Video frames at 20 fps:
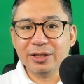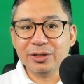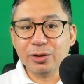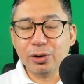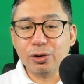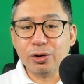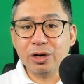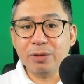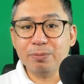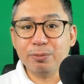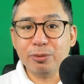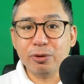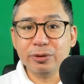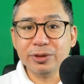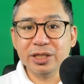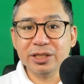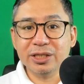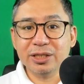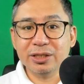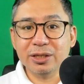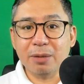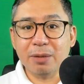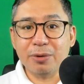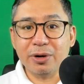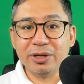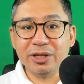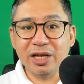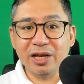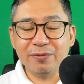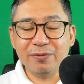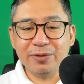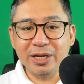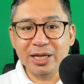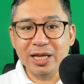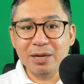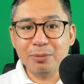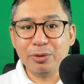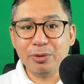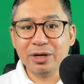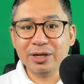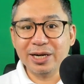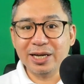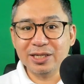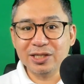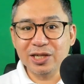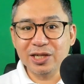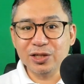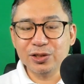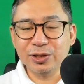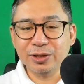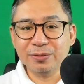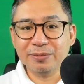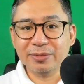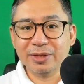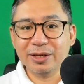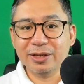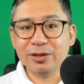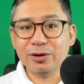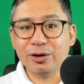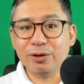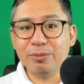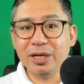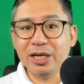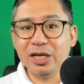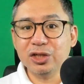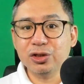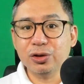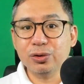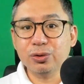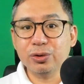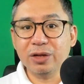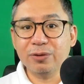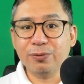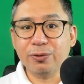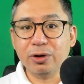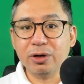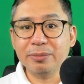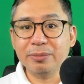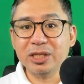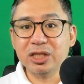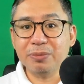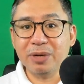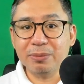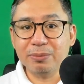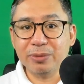The law imposes upon every labor organization the obligation to inform its